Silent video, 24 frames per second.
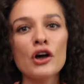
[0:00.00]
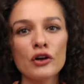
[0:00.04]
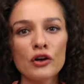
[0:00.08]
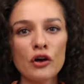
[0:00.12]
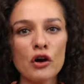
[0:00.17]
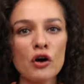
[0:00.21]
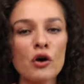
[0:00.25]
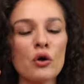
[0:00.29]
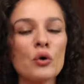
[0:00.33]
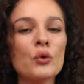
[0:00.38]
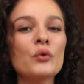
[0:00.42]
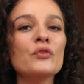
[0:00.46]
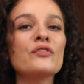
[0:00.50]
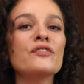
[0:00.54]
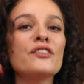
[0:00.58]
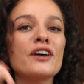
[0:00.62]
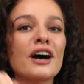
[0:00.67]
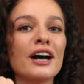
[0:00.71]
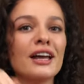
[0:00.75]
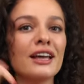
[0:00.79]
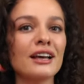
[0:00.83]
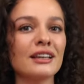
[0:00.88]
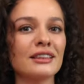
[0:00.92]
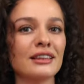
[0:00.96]
go
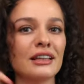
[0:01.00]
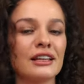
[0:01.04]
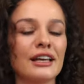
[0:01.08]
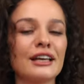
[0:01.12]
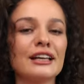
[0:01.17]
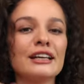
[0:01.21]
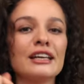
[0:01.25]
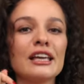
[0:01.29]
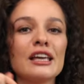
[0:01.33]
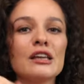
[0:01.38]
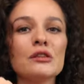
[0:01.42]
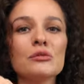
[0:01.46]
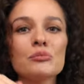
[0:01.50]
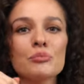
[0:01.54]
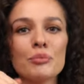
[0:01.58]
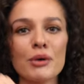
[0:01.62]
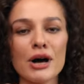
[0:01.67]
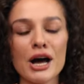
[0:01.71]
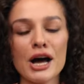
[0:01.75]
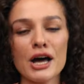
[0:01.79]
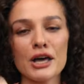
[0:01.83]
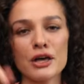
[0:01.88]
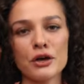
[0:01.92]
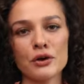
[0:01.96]
via the link in
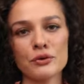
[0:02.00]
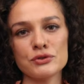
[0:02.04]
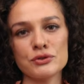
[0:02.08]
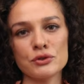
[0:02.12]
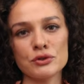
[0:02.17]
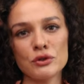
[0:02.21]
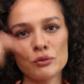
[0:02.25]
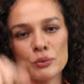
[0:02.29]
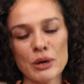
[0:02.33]
bio to